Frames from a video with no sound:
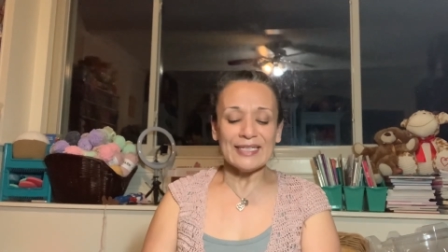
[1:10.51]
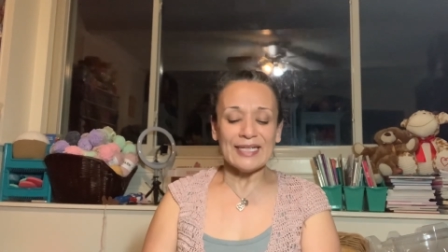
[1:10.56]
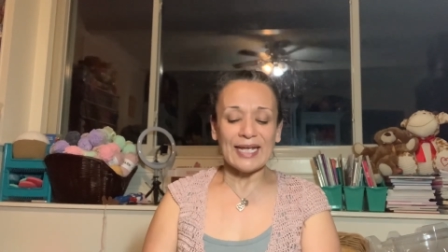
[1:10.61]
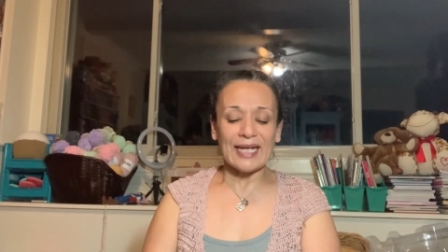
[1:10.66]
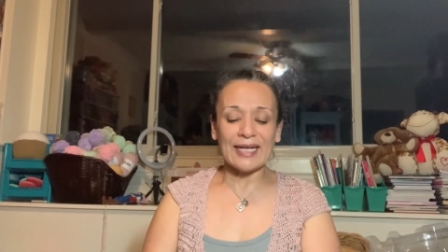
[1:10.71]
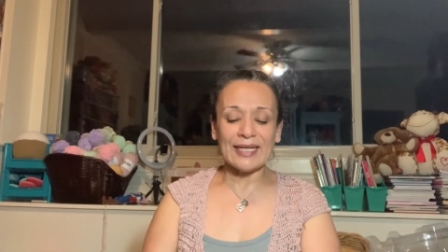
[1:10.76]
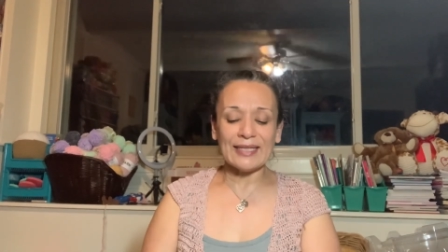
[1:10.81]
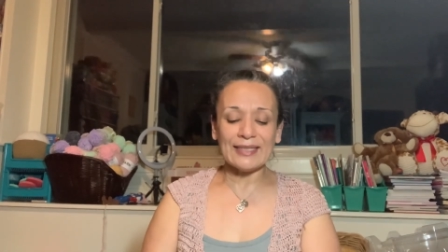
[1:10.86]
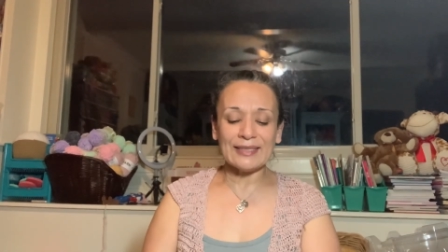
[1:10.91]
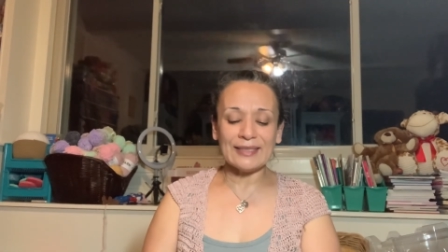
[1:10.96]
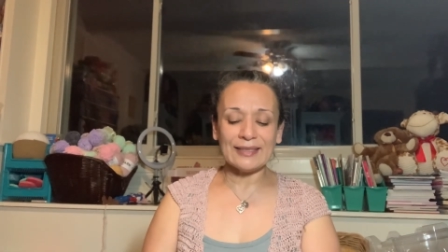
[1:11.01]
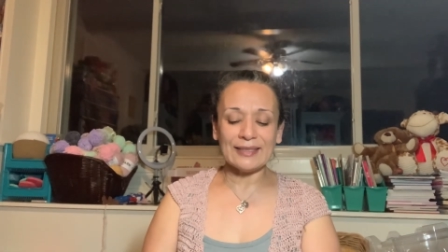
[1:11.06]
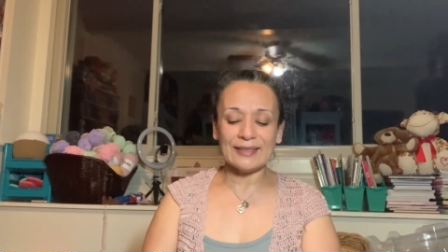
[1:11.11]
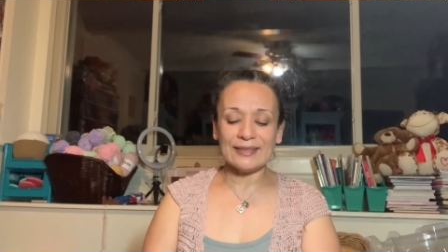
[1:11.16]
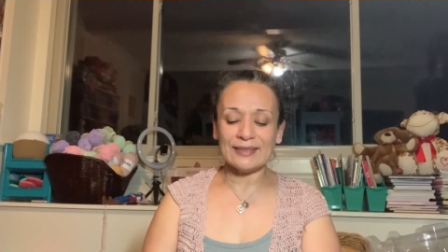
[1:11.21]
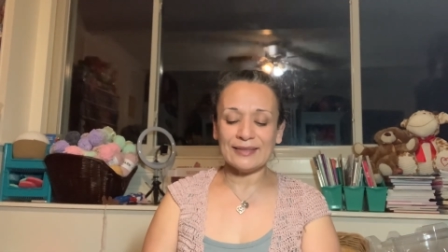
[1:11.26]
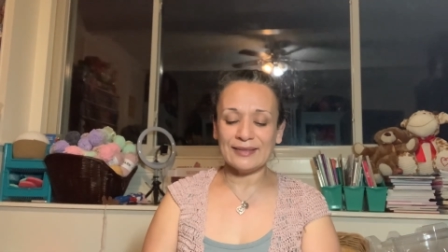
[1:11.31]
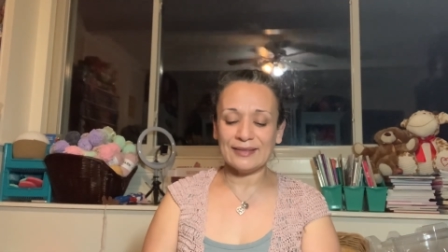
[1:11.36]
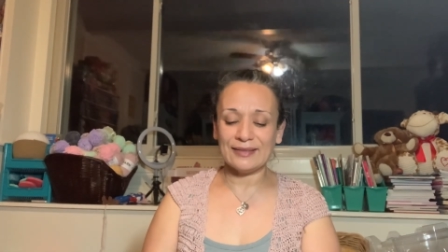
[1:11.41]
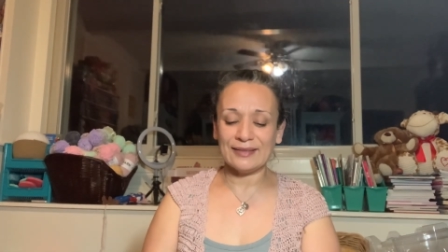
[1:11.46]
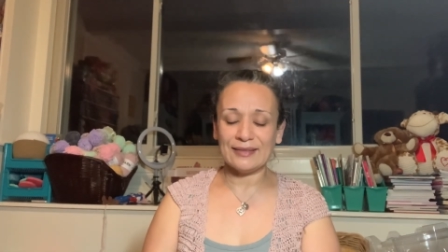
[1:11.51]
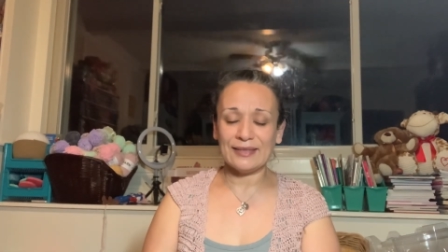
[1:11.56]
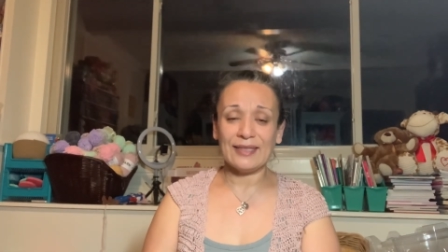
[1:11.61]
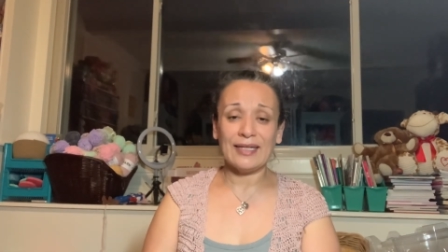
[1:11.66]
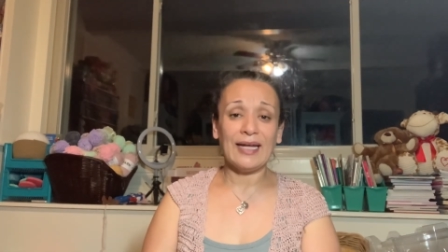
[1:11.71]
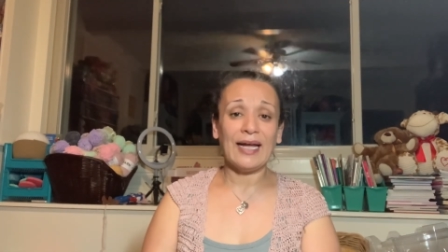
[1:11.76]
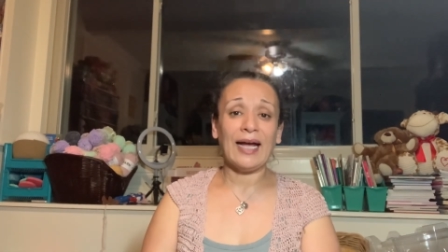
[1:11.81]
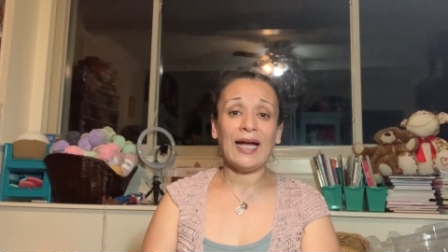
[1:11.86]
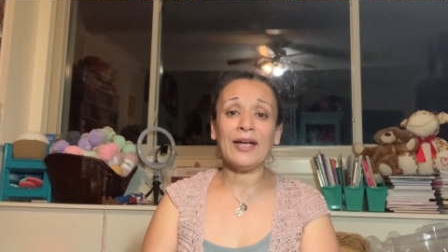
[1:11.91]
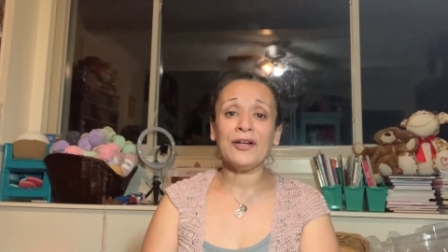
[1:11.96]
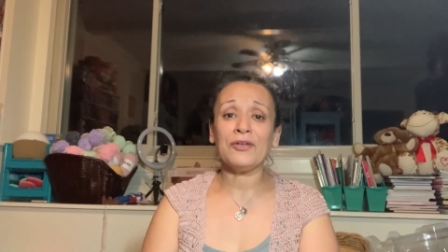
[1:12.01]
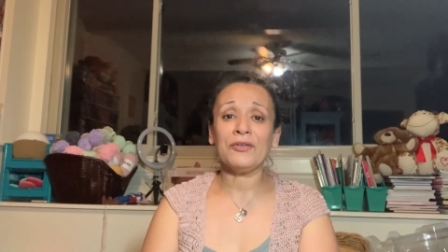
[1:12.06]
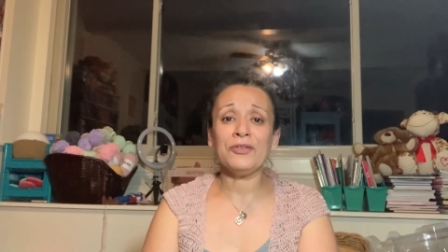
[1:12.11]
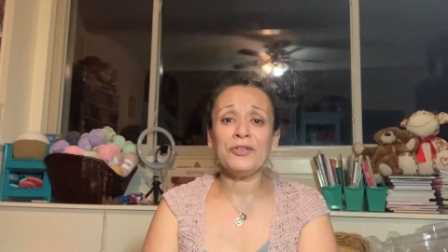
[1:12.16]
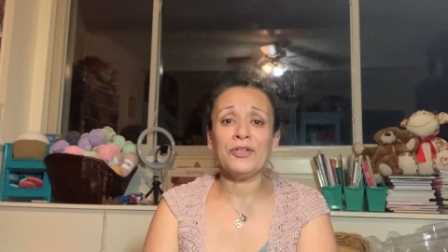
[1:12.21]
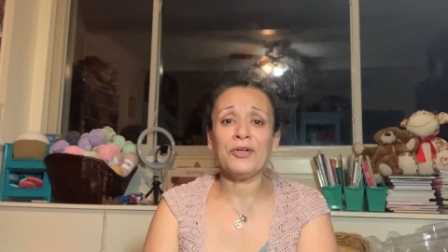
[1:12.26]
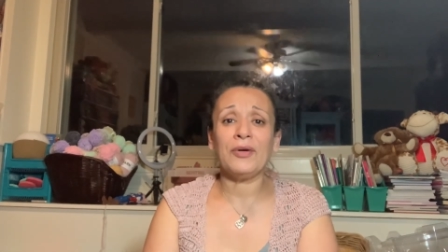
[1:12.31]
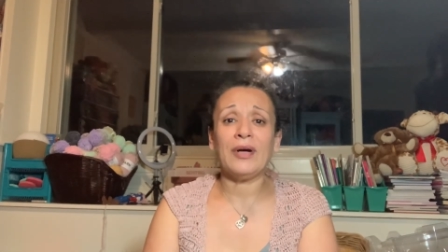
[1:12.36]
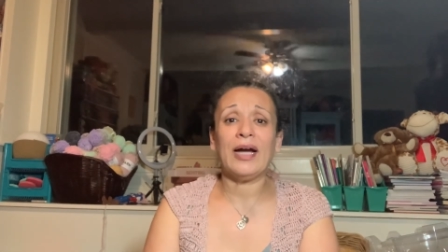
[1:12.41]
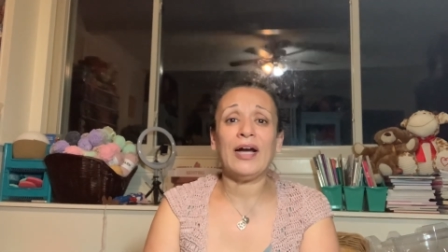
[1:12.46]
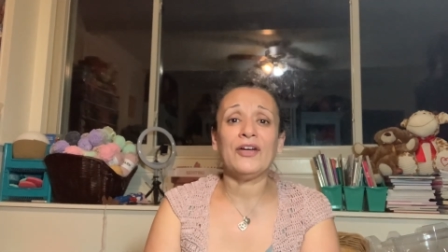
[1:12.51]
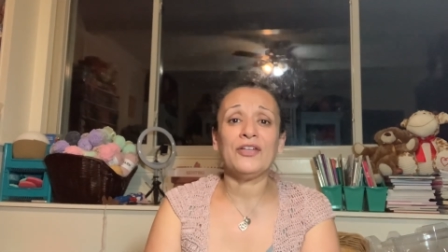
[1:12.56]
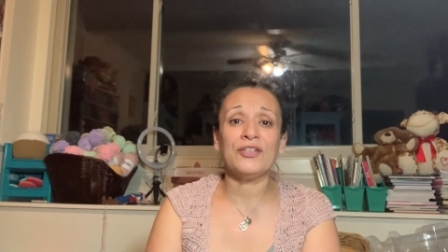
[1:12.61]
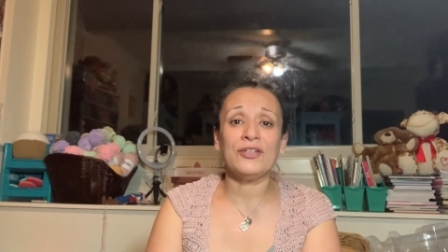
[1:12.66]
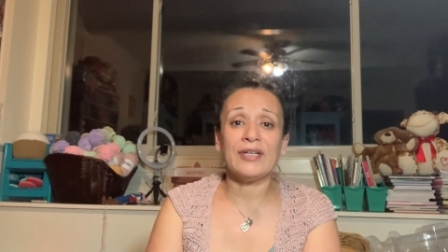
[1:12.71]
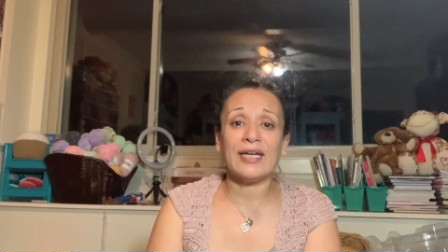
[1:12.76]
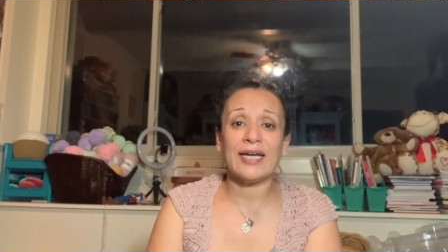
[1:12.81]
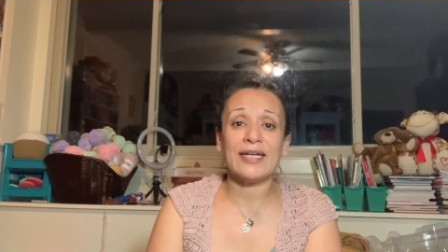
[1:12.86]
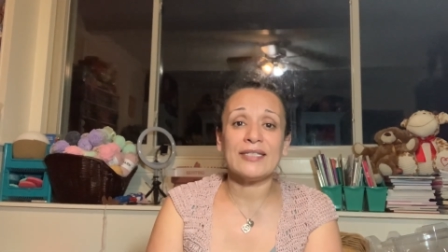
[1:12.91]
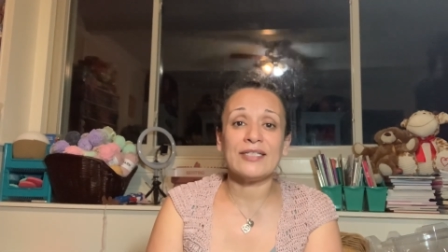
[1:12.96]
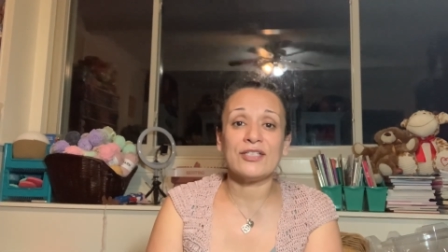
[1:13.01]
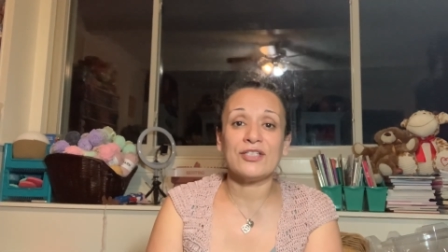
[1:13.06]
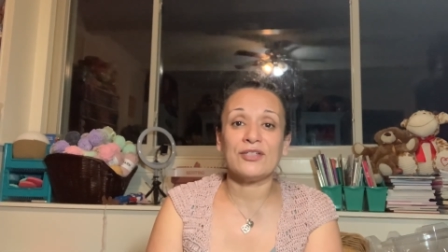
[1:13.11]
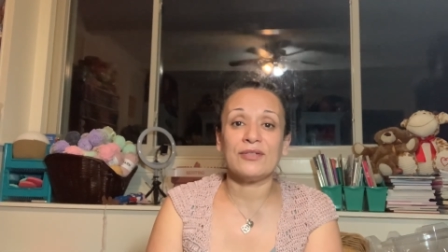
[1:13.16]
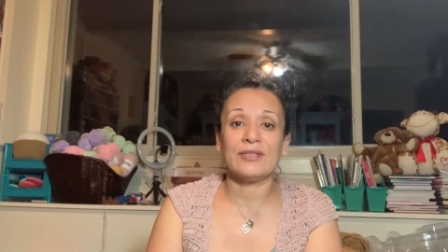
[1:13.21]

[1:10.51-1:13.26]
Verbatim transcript: And uh, I don't know how you guys do